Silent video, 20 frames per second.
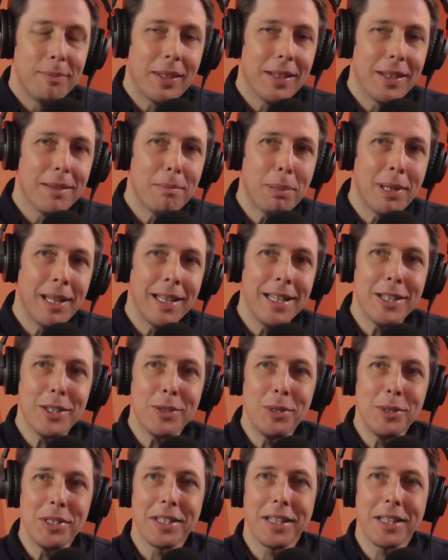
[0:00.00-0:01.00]

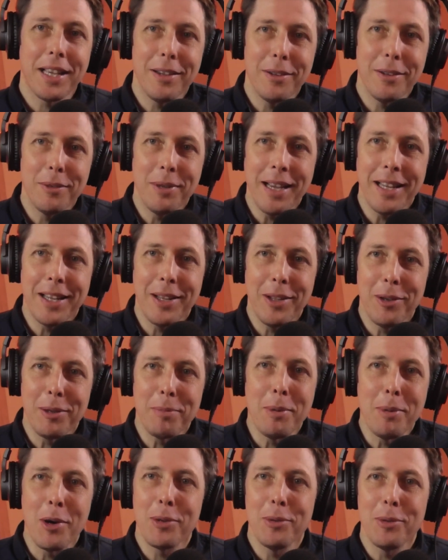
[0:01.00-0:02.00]
planetary scale analog
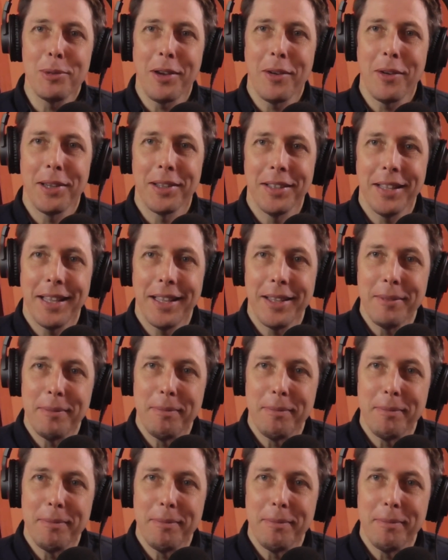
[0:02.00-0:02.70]
model going there.